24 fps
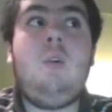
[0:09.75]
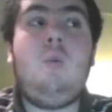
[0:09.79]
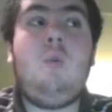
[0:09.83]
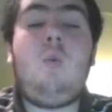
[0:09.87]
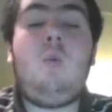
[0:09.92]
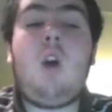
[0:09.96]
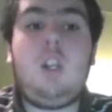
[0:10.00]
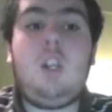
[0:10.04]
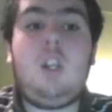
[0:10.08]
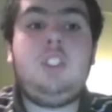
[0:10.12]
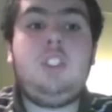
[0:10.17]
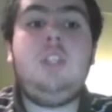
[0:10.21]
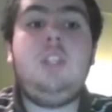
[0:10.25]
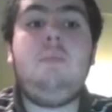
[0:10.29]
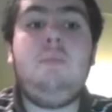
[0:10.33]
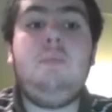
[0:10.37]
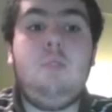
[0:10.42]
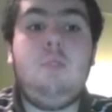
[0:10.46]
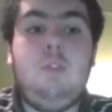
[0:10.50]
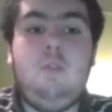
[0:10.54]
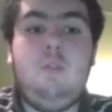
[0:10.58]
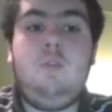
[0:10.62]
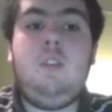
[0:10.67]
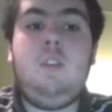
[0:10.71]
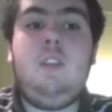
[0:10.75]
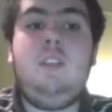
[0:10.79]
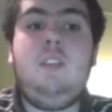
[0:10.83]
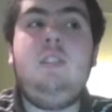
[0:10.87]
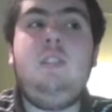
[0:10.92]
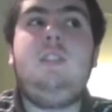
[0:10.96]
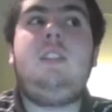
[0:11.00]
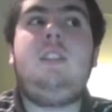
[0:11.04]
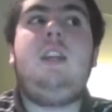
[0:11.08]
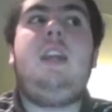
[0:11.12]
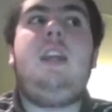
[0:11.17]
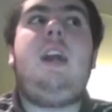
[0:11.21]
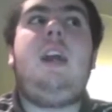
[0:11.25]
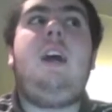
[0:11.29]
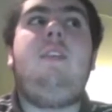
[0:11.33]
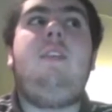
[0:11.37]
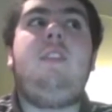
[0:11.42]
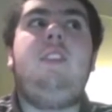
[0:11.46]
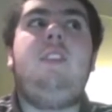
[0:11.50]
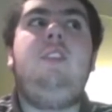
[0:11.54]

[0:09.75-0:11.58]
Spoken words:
Watching movies that have